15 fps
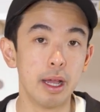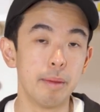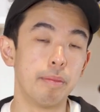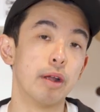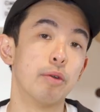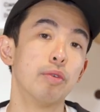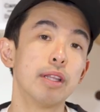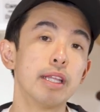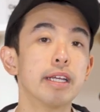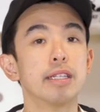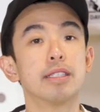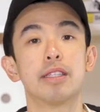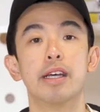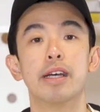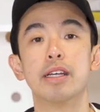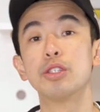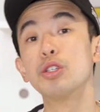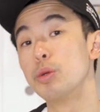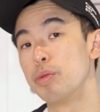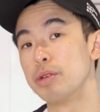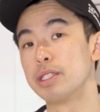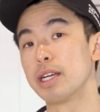but it really is there to
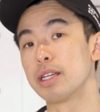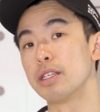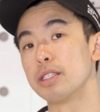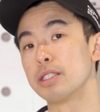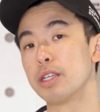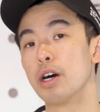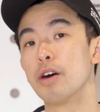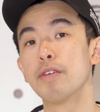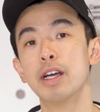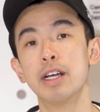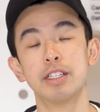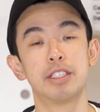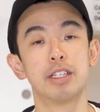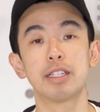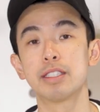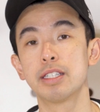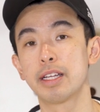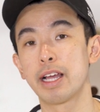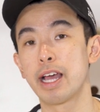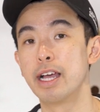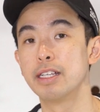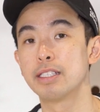protect yourself just in
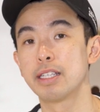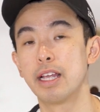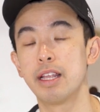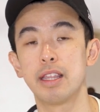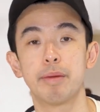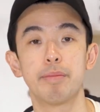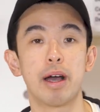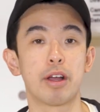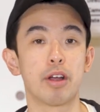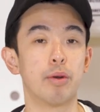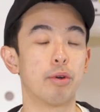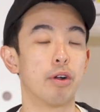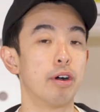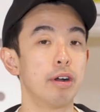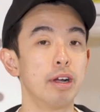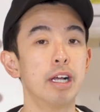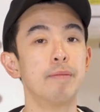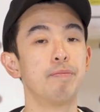case anything might go wrong.